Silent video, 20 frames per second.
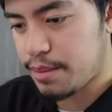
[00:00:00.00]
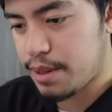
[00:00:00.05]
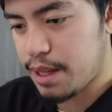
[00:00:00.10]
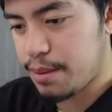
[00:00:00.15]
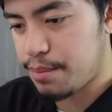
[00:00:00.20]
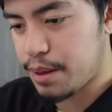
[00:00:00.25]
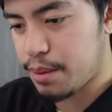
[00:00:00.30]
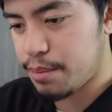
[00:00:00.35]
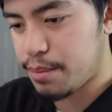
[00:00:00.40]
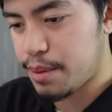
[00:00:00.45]

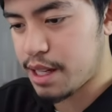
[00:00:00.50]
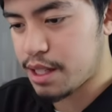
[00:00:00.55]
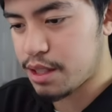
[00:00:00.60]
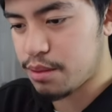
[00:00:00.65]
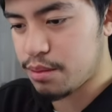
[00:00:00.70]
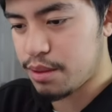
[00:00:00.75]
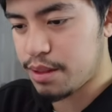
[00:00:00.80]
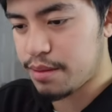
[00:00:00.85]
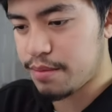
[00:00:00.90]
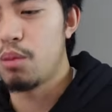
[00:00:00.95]
Epic
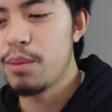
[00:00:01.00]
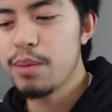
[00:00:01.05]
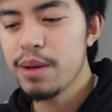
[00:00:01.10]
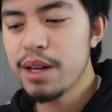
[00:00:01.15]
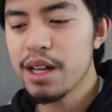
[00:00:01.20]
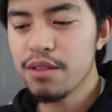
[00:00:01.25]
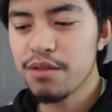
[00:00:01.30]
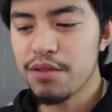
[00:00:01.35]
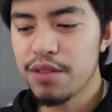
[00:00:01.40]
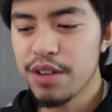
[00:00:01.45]
password. When we
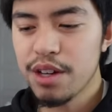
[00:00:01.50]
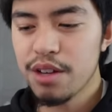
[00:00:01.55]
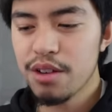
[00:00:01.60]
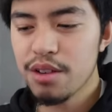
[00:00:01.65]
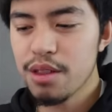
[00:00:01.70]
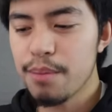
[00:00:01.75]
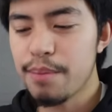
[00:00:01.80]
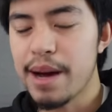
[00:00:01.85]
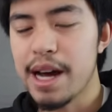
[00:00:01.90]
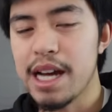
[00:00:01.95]

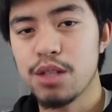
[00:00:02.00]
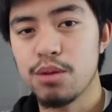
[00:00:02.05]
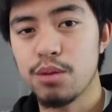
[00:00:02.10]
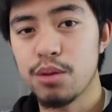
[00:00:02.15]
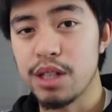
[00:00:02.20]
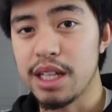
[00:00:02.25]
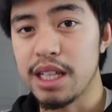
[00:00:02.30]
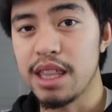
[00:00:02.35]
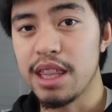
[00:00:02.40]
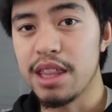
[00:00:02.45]
configure the
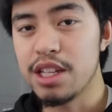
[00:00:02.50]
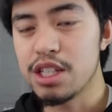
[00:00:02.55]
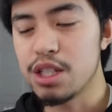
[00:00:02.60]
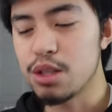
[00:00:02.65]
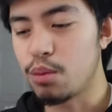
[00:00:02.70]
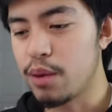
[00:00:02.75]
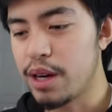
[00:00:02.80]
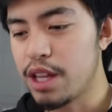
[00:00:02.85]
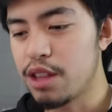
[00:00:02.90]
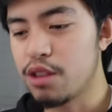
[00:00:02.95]
password in
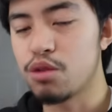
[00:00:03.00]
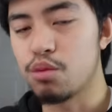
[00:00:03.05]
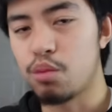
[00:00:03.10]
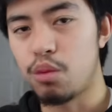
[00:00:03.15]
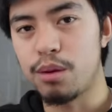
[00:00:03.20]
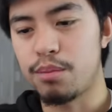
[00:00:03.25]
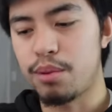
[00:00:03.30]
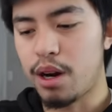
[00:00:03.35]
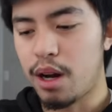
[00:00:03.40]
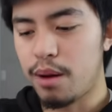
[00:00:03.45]
this way, there's
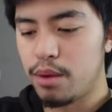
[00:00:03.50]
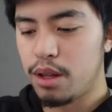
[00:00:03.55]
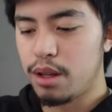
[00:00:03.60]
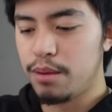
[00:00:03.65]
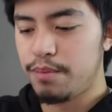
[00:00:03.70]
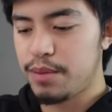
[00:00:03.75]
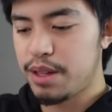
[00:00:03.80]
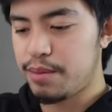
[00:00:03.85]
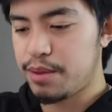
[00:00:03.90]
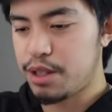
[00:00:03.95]
one
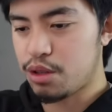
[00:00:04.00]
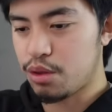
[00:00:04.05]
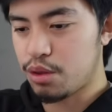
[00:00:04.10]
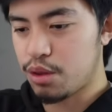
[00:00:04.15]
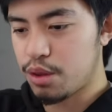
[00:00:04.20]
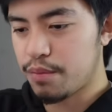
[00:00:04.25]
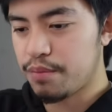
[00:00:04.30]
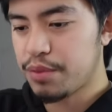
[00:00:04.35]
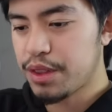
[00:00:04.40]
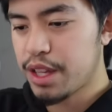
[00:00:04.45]
problem. Let me show
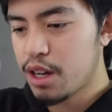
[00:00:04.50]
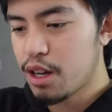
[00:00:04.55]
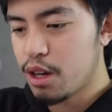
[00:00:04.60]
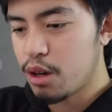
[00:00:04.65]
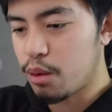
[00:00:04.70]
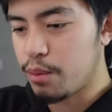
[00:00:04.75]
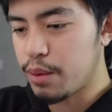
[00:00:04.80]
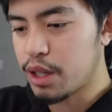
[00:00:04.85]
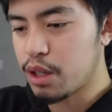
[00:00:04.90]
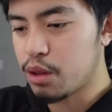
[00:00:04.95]
you.
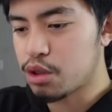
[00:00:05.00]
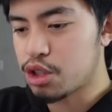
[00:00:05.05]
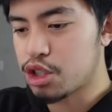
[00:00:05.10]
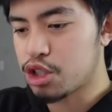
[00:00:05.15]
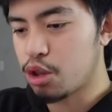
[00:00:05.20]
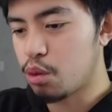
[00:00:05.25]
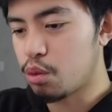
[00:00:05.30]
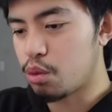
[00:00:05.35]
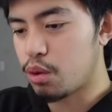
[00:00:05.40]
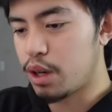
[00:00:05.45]
Let me go
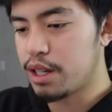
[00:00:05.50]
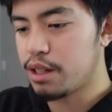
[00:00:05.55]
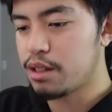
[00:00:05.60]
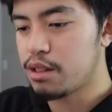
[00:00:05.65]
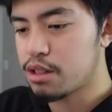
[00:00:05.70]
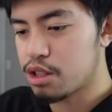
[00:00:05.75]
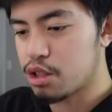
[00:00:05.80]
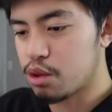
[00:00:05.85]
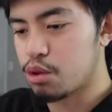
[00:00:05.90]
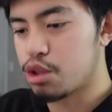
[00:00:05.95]
show run,
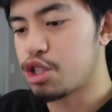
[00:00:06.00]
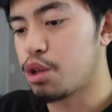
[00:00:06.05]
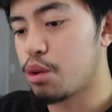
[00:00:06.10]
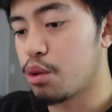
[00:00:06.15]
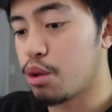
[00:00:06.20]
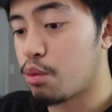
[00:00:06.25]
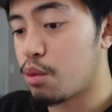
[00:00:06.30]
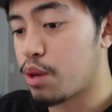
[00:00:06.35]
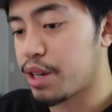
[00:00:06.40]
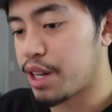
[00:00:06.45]
so show
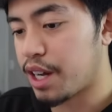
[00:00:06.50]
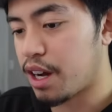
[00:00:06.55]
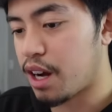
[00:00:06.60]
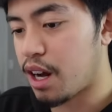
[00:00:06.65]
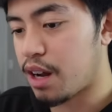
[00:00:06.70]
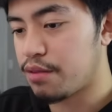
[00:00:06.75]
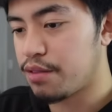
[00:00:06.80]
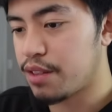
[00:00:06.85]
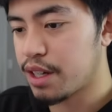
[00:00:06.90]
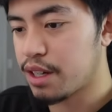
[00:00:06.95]
the running
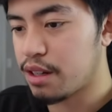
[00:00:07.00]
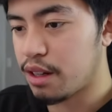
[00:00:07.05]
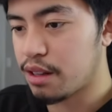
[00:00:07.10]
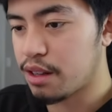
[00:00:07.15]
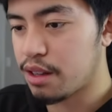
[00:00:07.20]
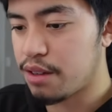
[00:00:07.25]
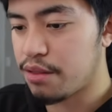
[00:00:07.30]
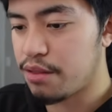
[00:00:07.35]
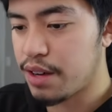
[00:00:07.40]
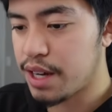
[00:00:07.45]
config on
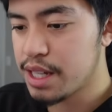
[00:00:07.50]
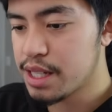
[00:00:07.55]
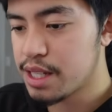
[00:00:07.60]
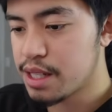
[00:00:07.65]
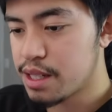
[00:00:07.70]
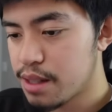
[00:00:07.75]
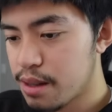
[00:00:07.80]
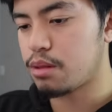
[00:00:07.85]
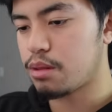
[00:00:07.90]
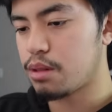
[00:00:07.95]
the
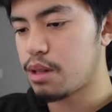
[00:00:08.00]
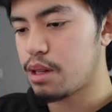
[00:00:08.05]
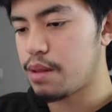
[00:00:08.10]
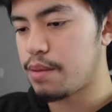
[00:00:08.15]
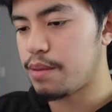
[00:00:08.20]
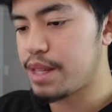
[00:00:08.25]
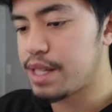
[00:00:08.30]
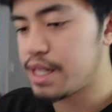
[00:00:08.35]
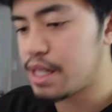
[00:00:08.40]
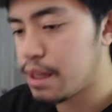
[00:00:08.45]
device.
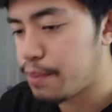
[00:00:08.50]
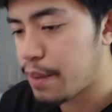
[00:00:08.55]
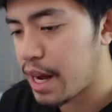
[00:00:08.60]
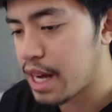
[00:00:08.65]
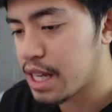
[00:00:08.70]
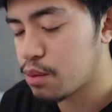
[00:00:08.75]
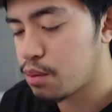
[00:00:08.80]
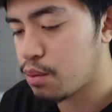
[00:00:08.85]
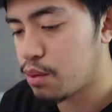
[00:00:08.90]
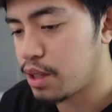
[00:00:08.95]
This is the
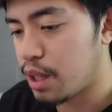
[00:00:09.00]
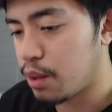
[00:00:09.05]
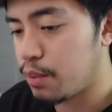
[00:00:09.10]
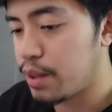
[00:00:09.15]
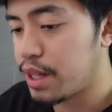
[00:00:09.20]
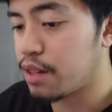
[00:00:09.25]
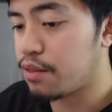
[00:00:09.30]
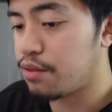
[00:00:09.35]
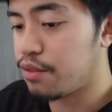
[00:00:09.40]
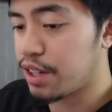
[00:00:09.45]
password that
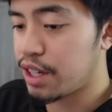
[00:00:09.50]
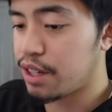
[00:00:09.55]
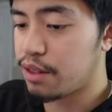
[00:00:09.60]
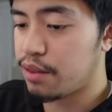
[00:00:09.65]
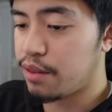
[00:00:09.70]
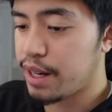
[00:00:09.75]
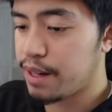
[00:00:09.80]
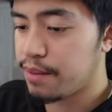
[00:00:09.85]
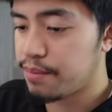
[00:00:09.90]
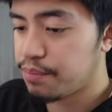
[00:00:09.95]
we configured,
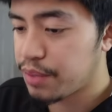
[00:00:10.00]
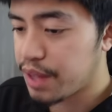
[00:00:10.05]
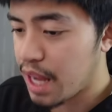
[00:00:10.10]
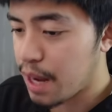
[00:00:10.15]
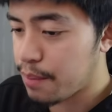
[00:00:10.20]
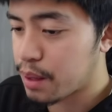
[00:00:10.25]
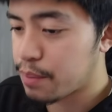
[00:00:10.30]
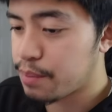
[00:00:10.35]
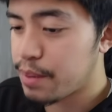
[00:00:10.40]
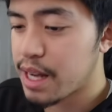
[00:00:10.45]
right?
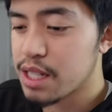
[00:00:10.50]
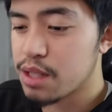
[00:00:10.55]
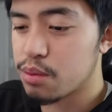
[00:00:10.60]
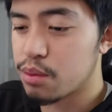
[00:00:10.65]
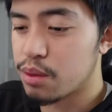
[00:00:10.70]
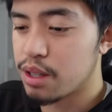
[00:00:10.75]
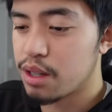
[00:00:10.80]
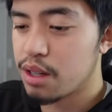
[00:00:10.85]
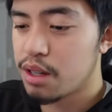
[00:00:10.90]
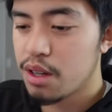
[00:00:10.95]
Epic
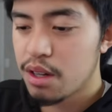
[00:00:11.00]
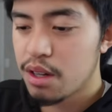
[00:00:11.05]
password.